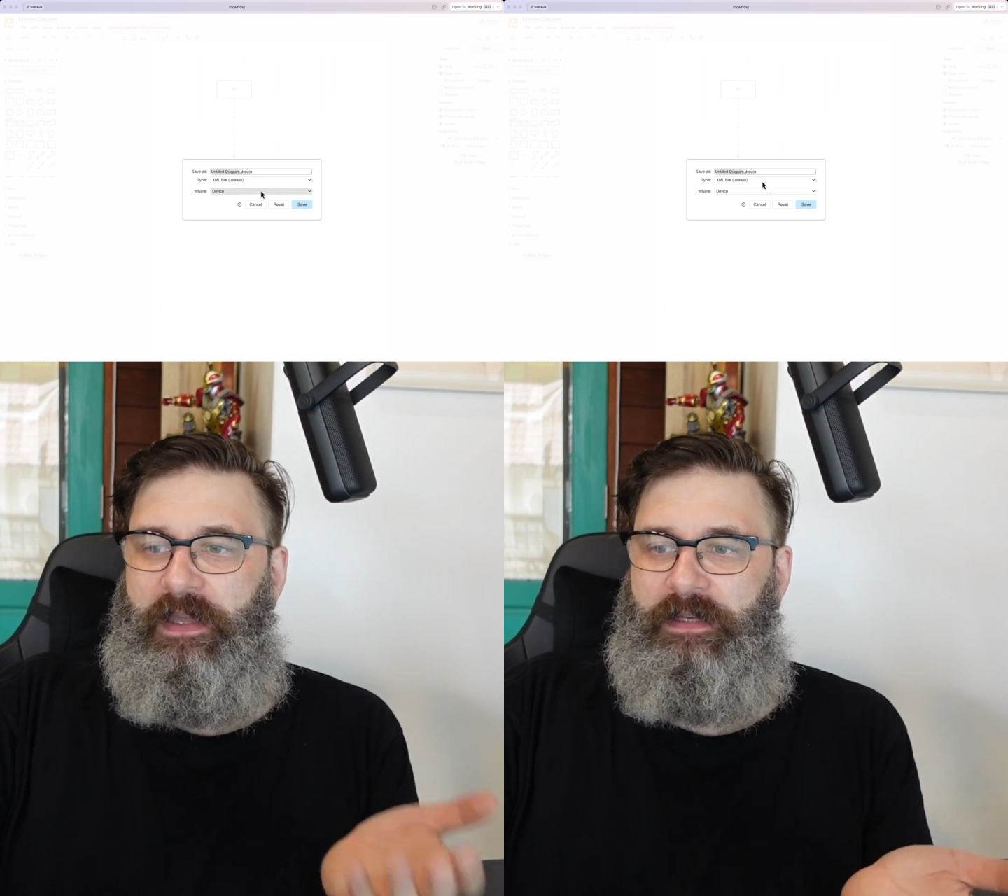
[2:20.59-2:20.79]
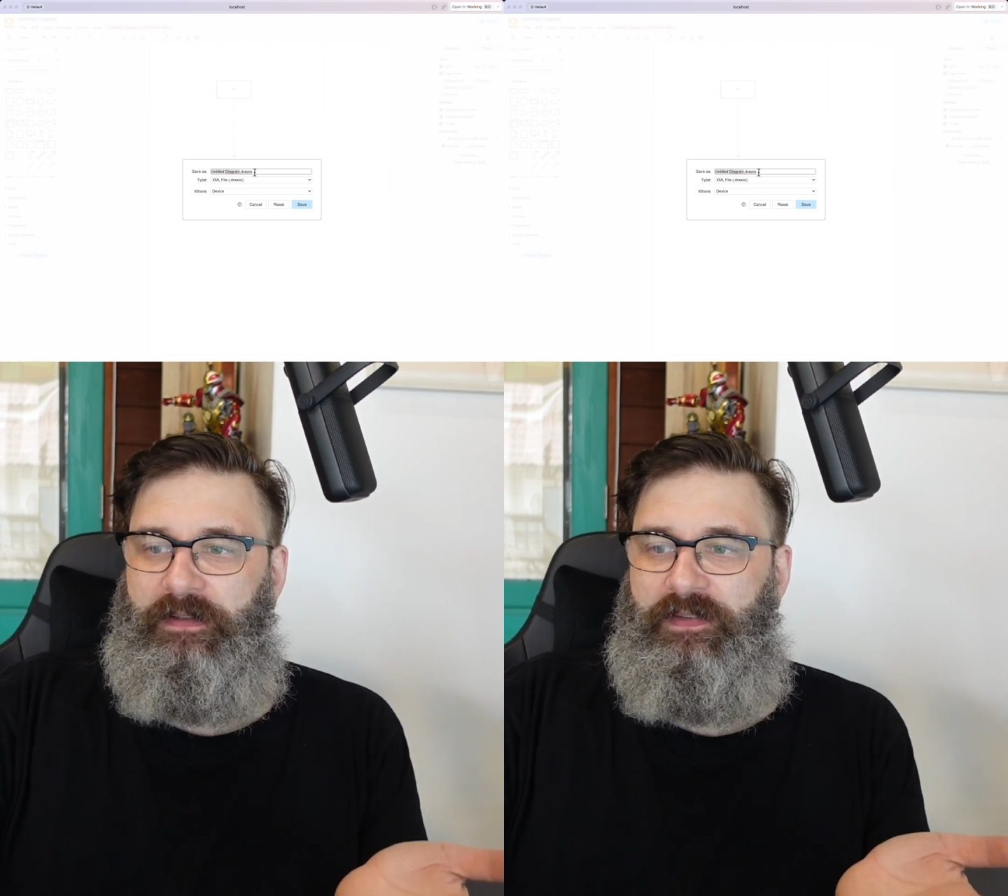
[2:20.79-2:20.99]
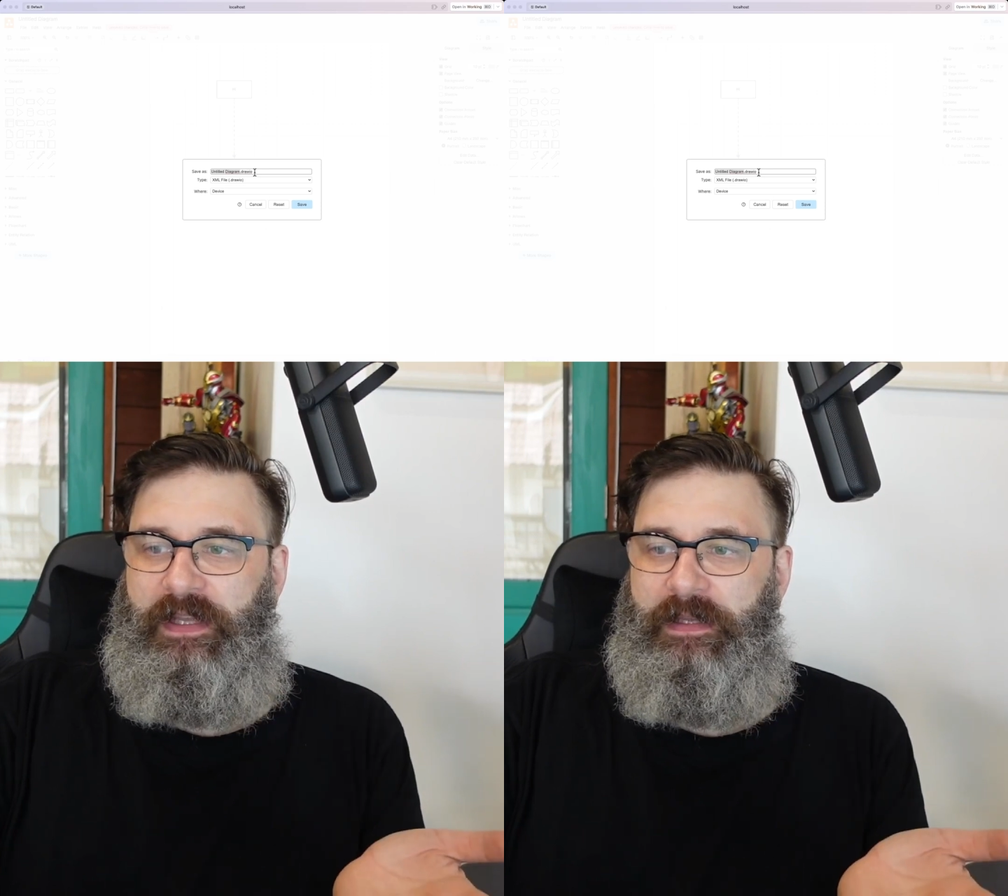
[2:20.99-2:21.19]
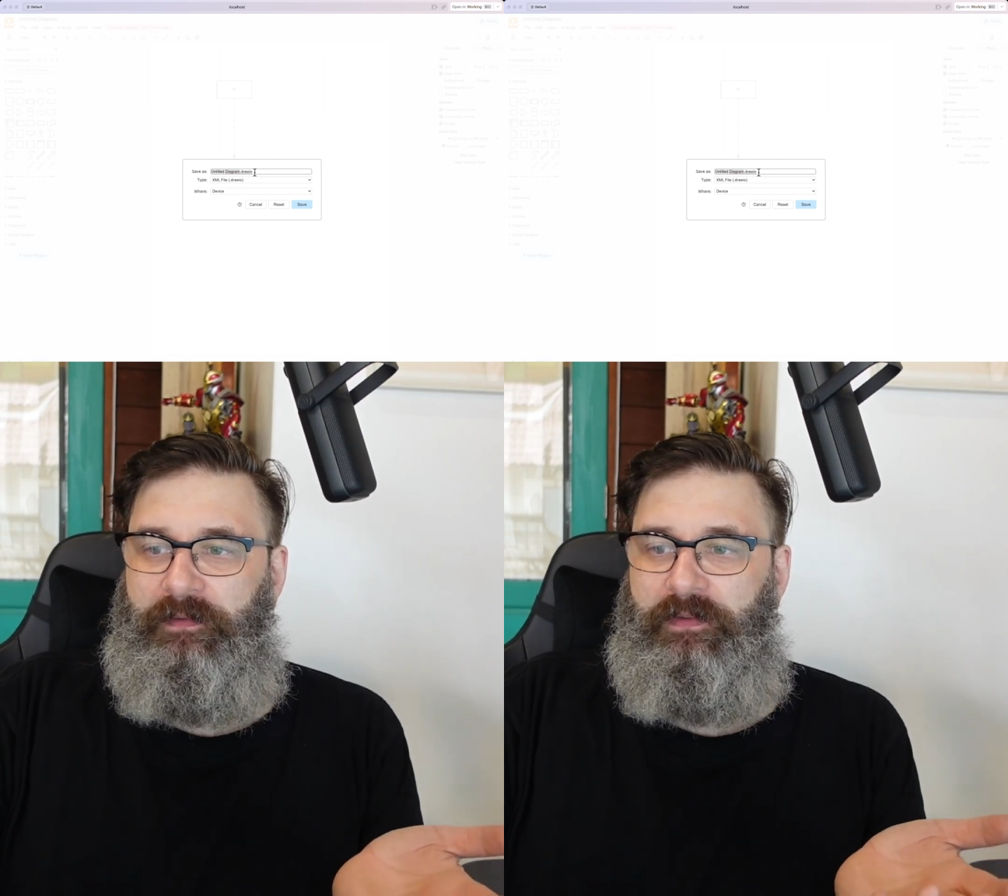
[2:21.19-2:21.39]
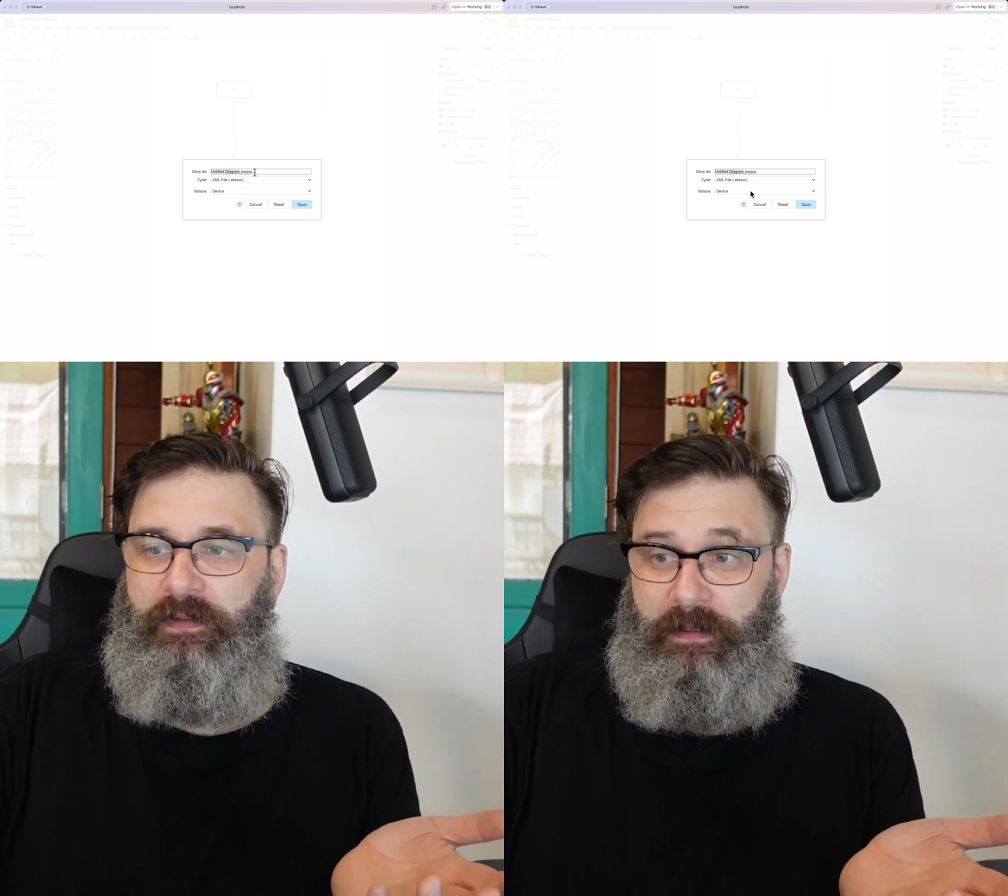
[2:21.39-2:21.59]
and it
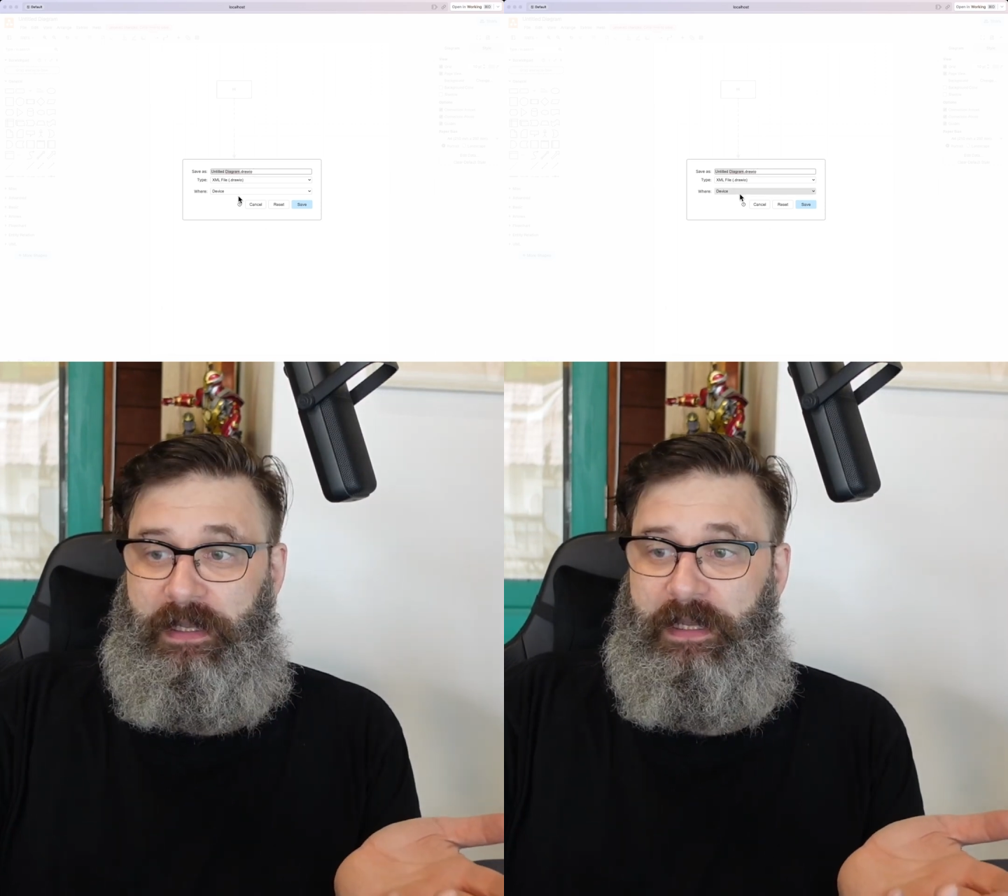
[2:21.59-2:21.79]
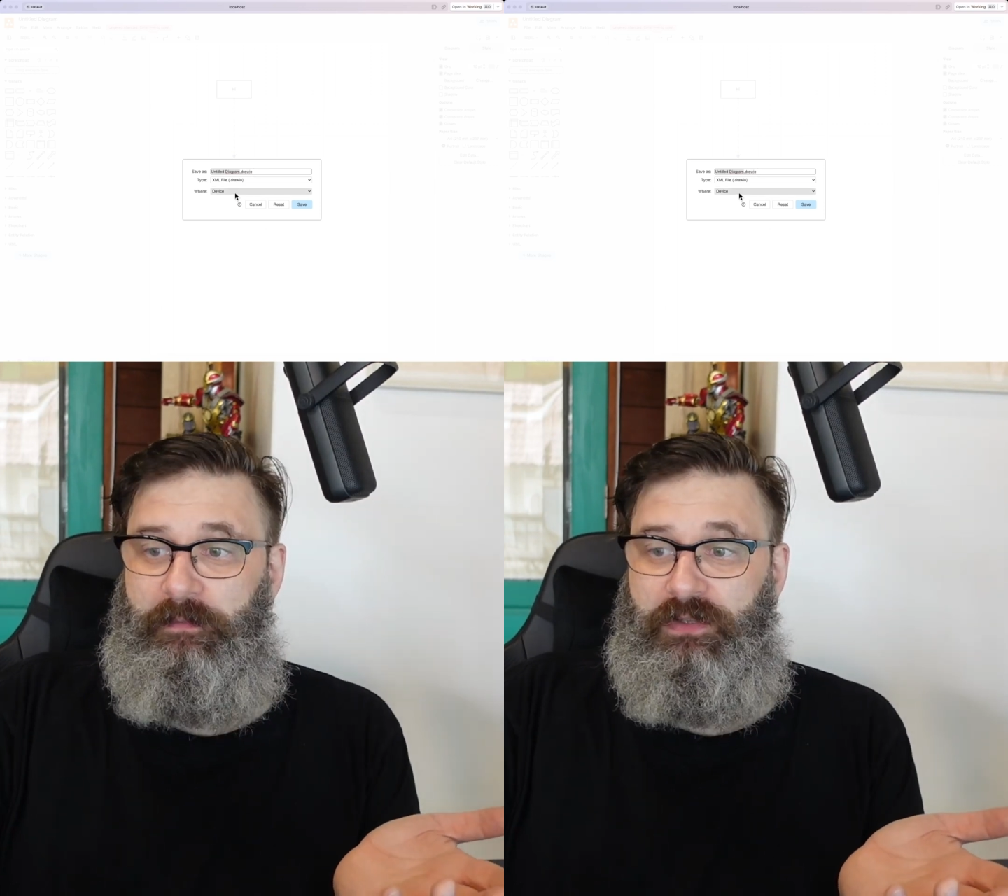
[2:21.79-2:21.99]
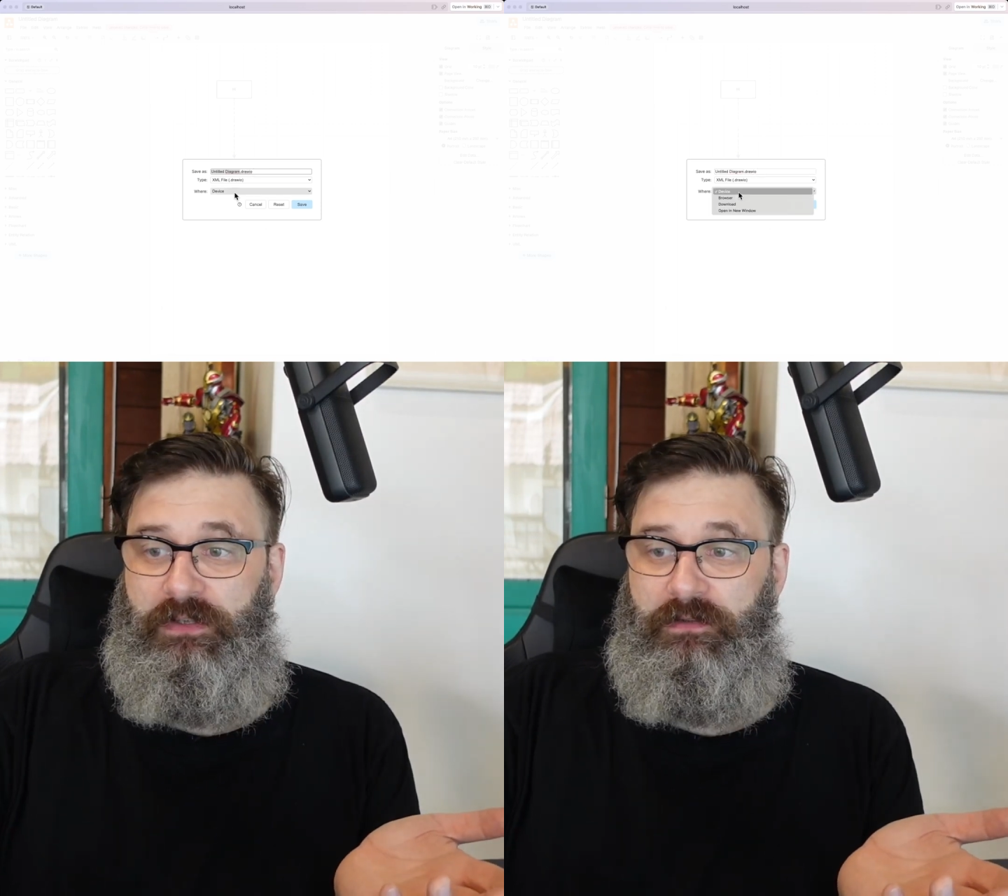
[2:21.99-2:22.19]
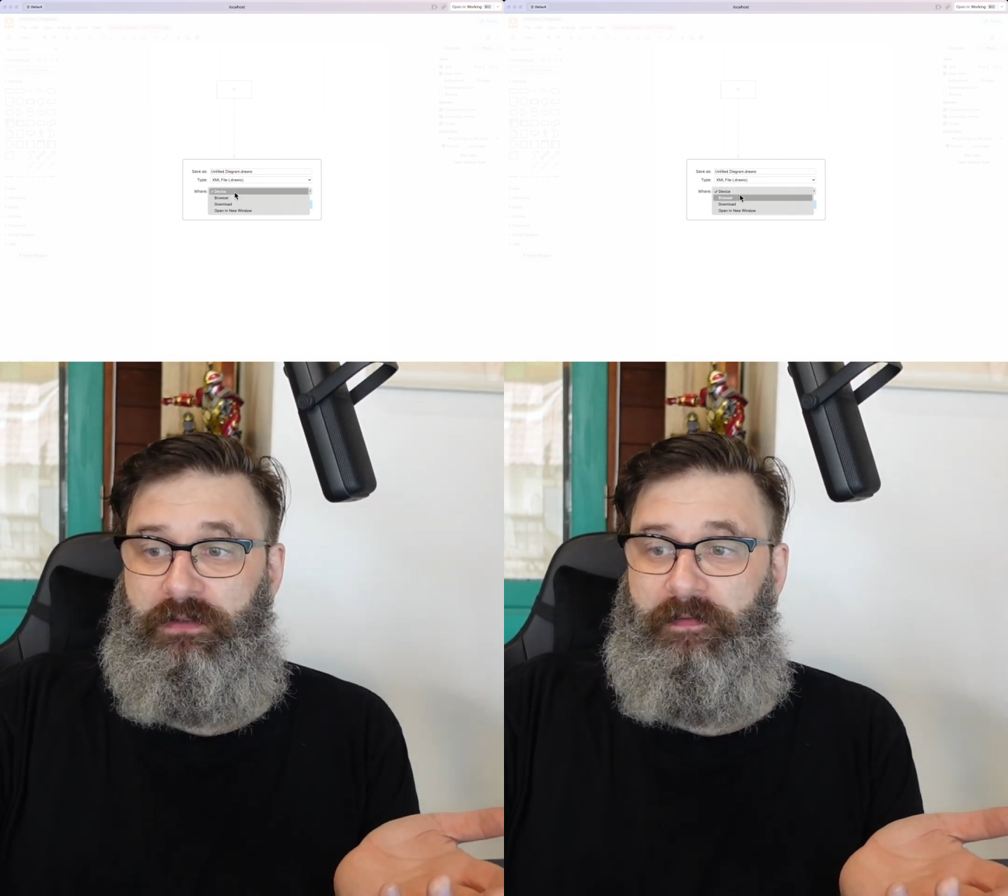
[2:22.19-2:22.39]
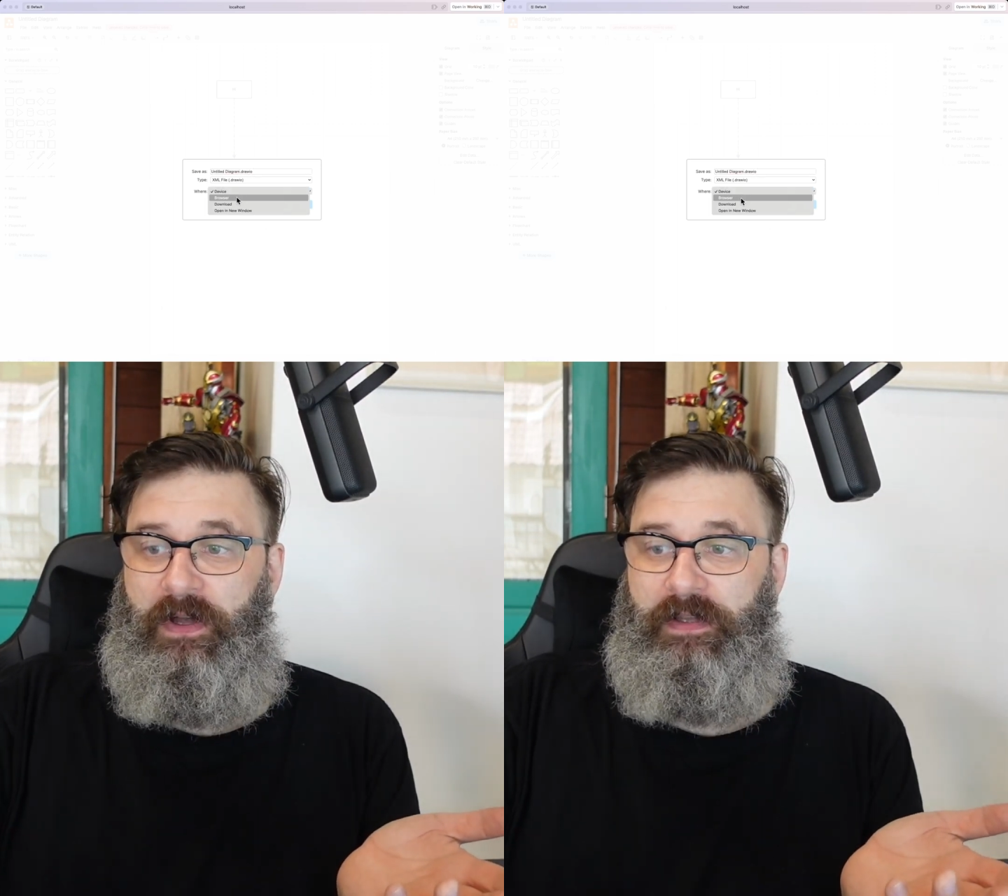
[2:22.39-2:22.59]
saves a name to your
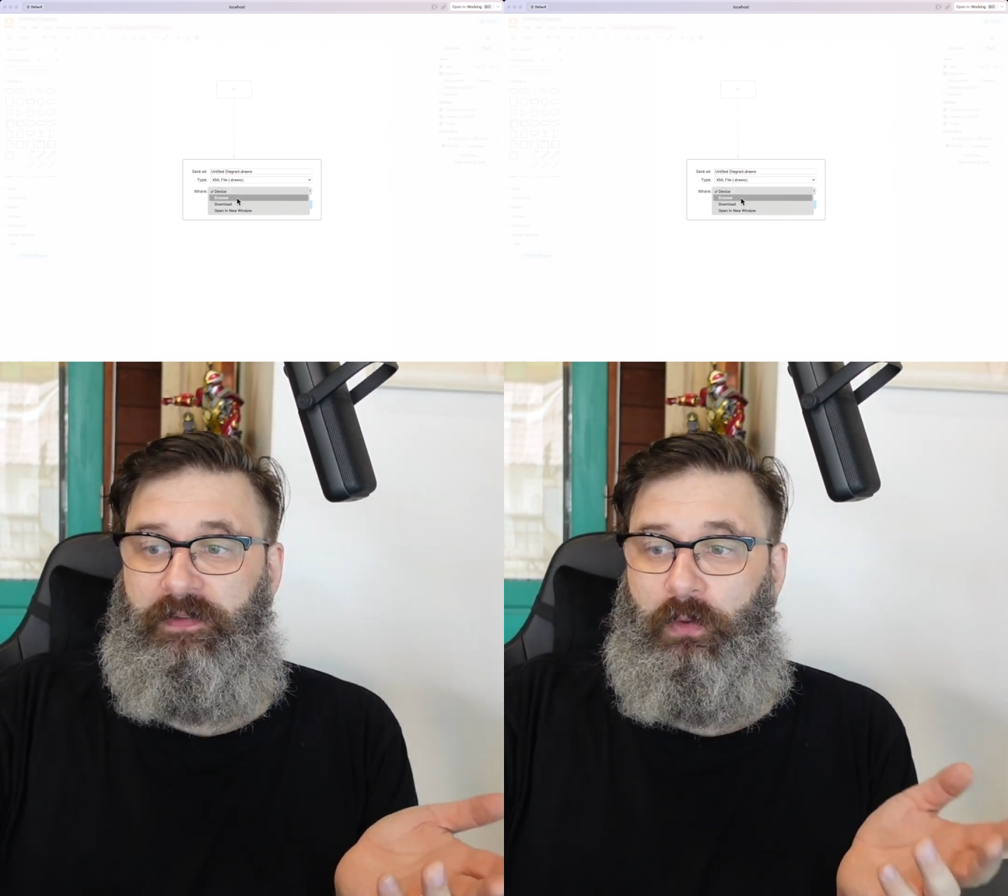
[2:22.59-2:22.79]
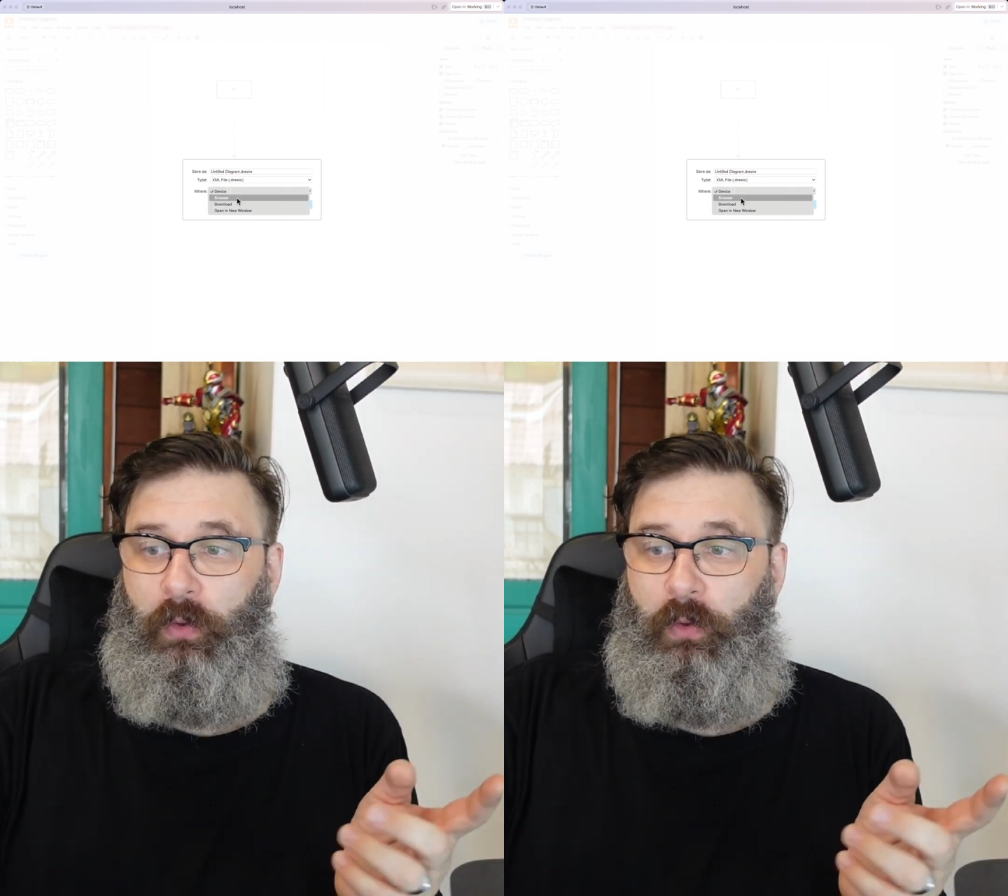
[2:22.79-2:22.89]
device